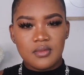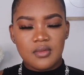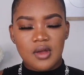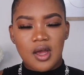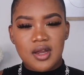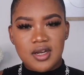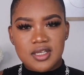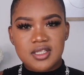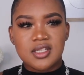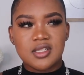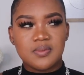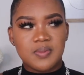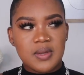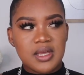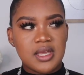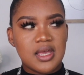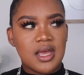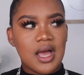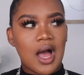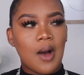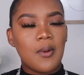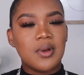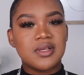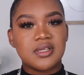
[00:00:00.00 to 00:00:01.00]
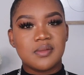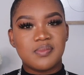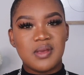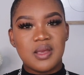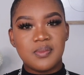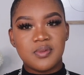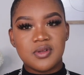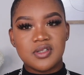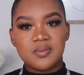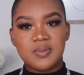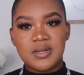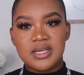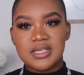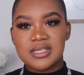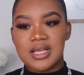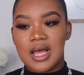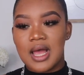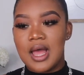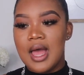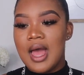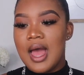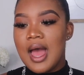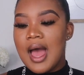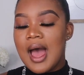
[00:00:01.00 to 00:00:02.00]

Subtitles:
Honestly speaking, I was a people's pleaser.